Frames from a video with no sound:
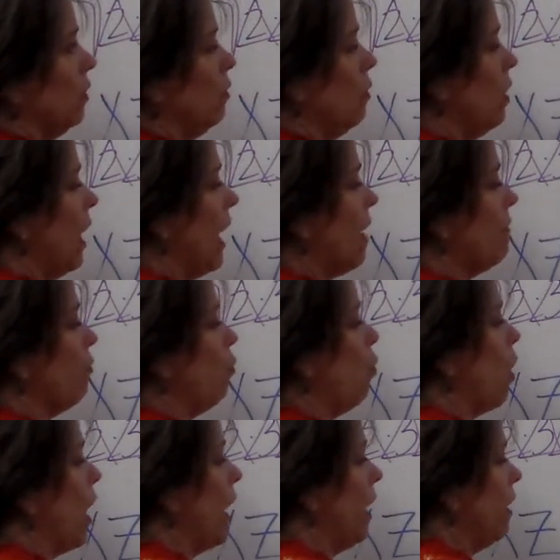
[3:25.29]
We'll have
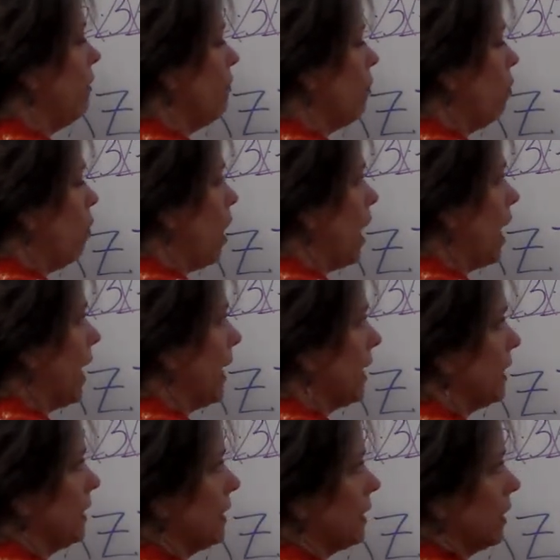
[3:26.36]
1 of the
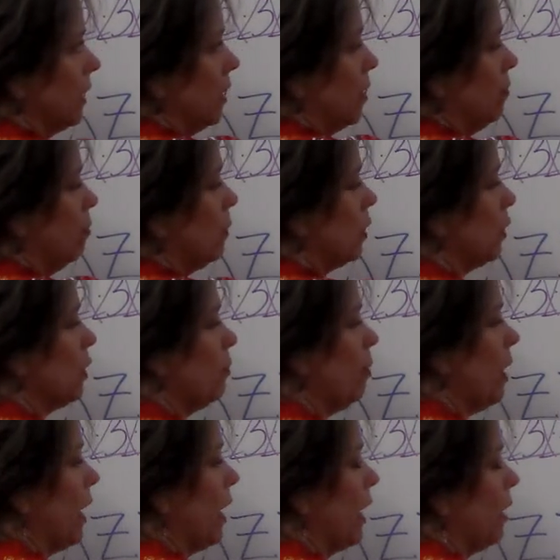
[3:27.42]
y's
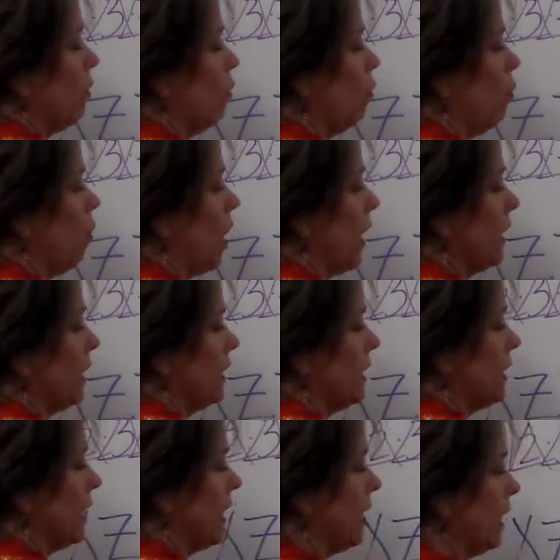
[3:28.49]
multiplying
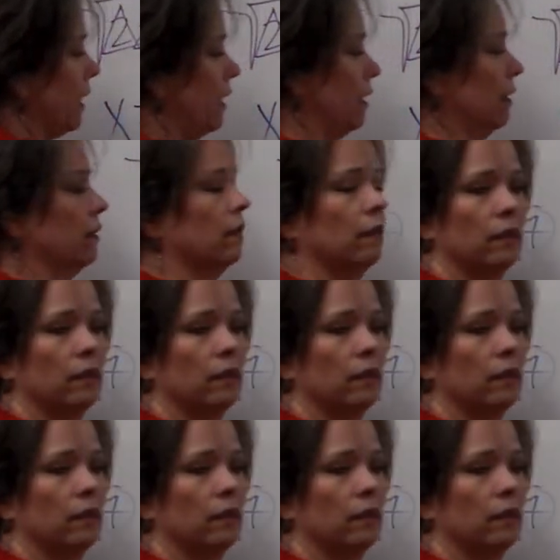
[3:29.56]
1z.